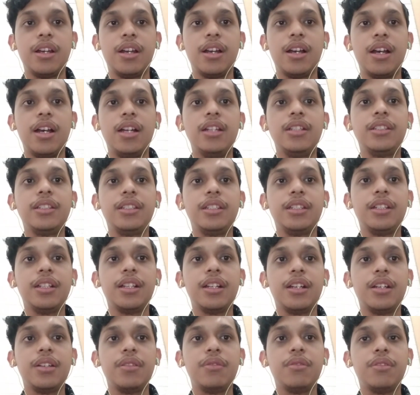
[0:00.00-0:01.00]
until
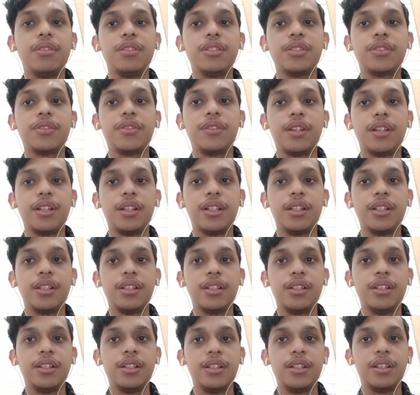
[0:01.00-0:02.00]
I once fell
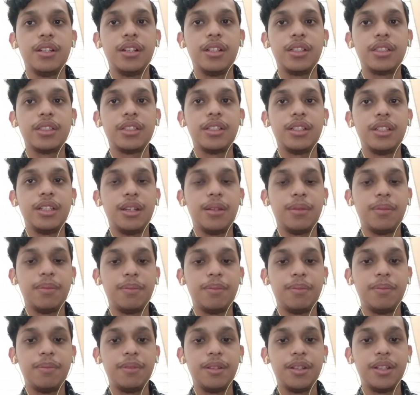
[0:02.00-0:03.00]
asleep
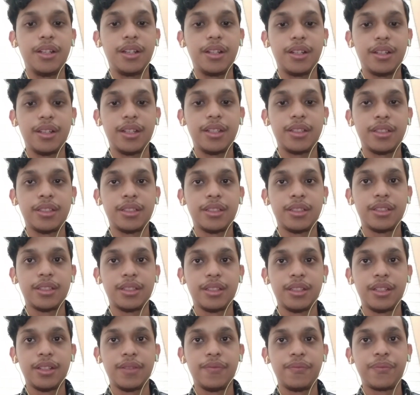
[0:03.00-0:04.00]
in a class.
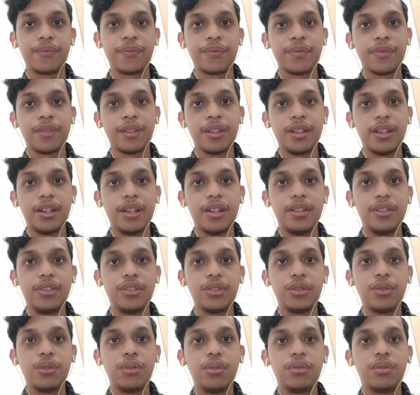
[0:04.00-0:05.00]
And the
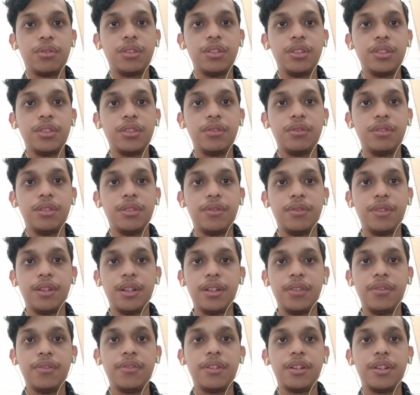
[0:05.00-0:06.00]
school rules were
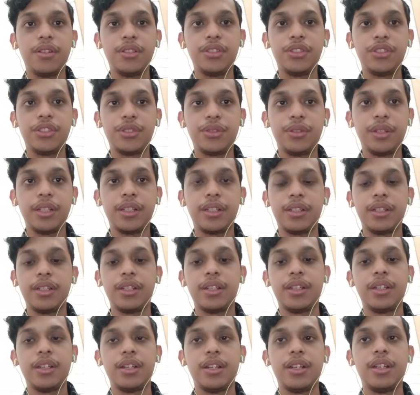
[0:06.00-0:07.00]
very strict,
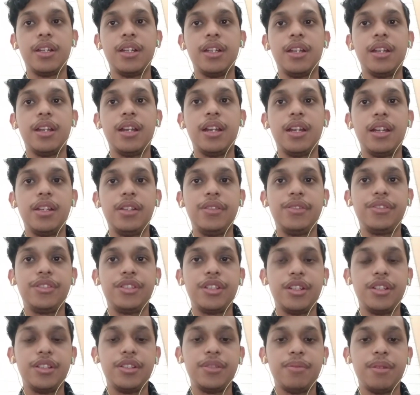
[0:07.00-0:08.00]
and this
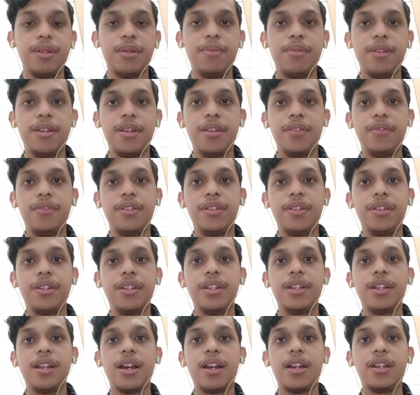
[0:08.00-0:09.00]
changed my behavior
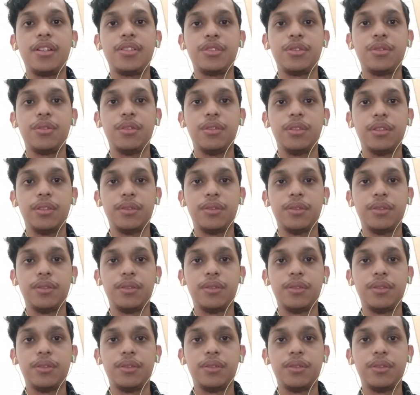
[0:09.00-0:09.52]
in high school.